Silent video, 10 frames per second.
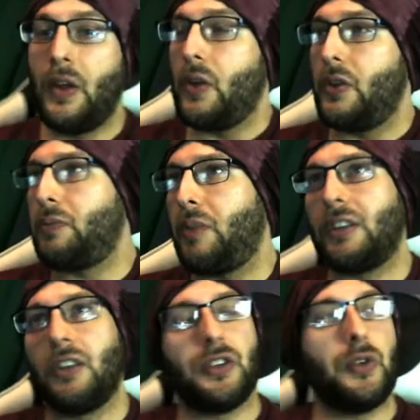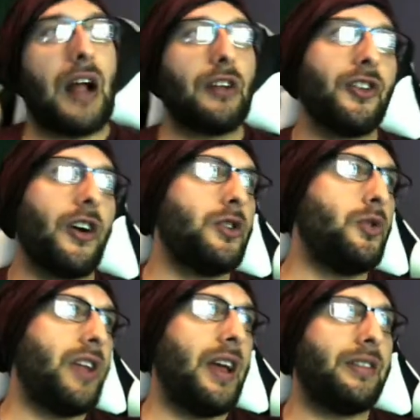Just like, look, dude, I'll charge you
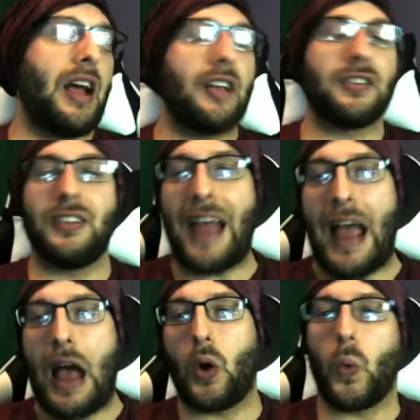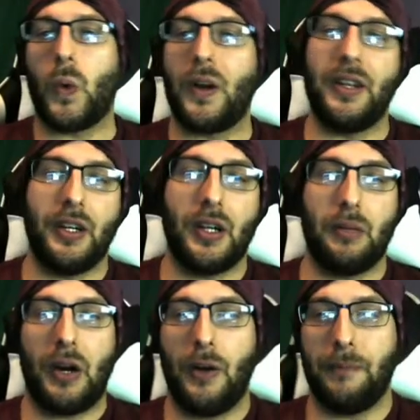10,000 an hour. We're in here,
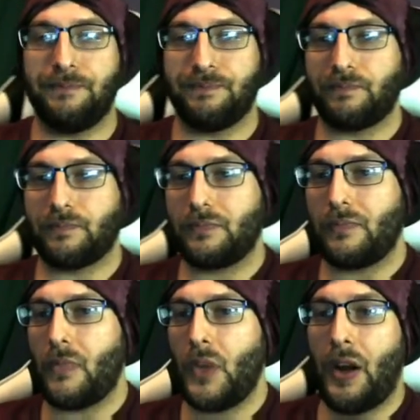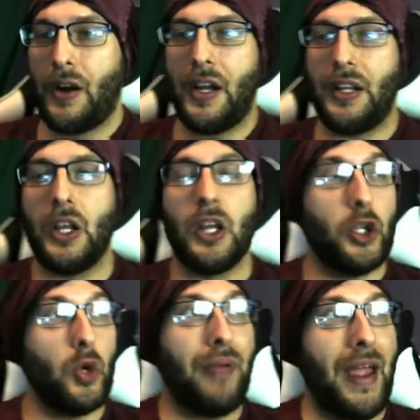bro. All right,
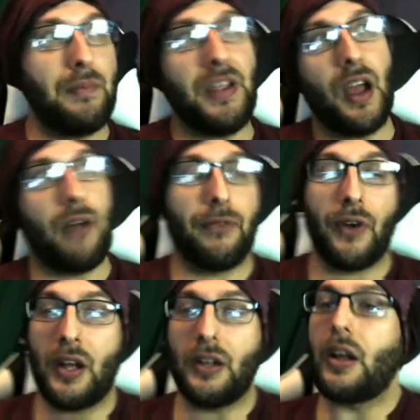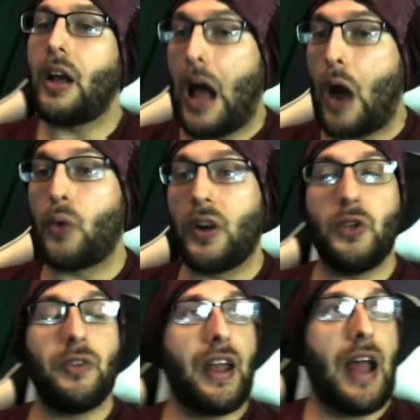you pay me up front, I'll run you
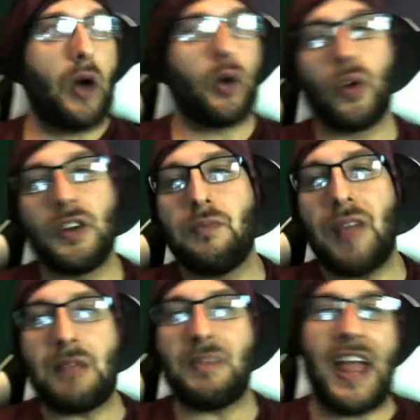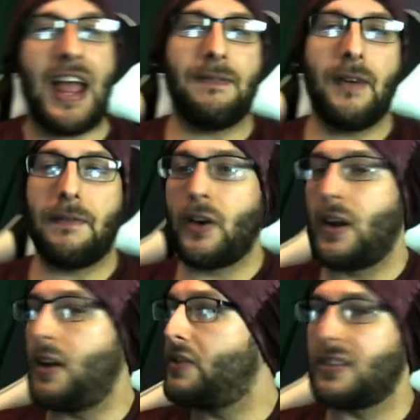that hour, or you pay me half up
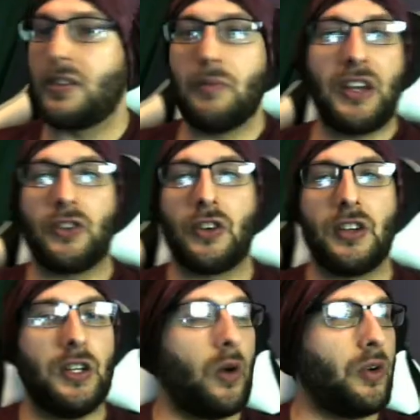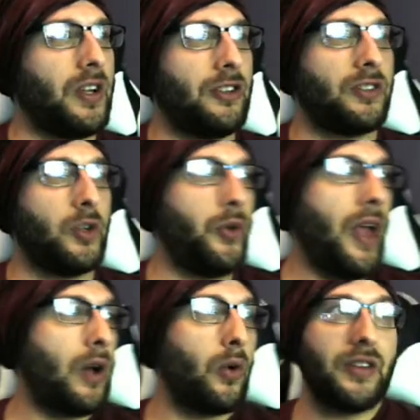front just to make sure you don't get schooned
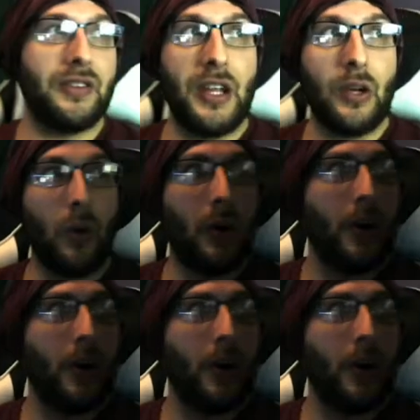out on a deal.